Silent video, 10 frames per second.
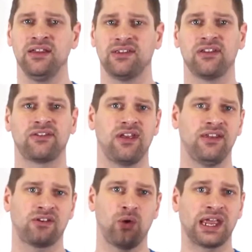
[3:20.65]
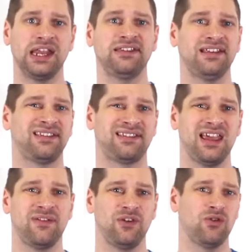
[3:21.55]
So it's quick and easy to
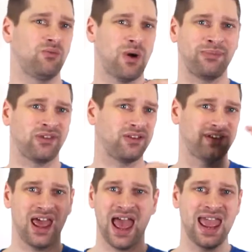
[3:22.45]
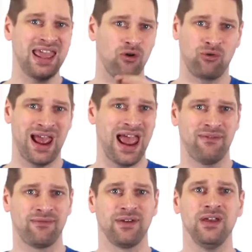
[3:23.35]
see if your website's an A or an F.